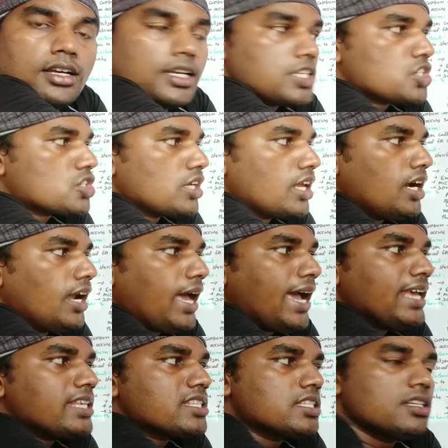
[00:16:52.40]

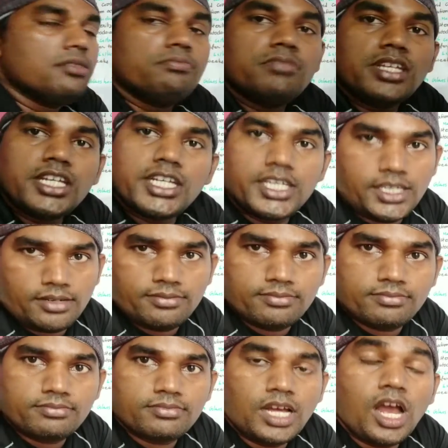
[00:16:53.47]
sterilized
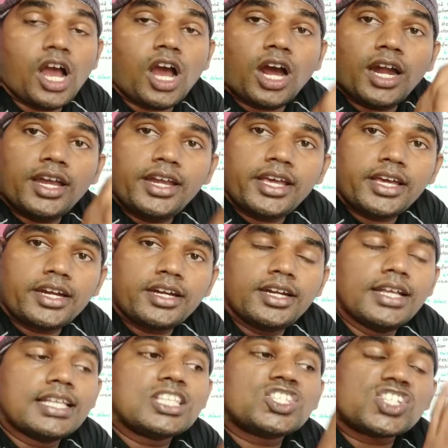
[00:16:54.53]
medium under
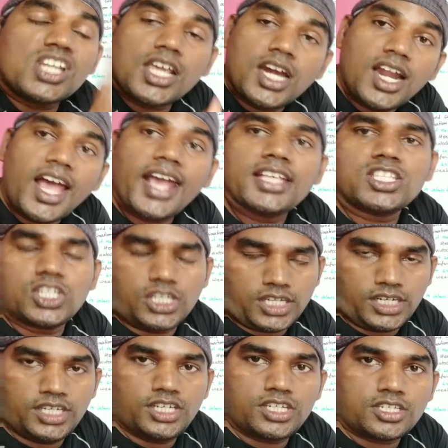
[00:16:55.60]
sterilized
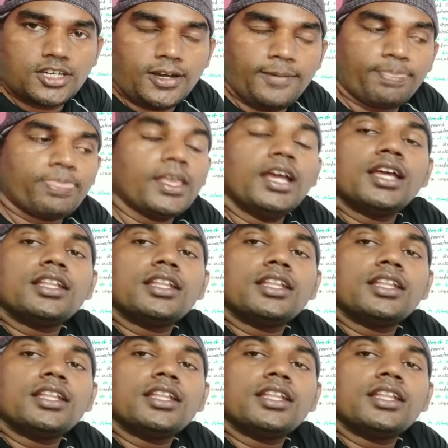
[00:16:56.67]
condition.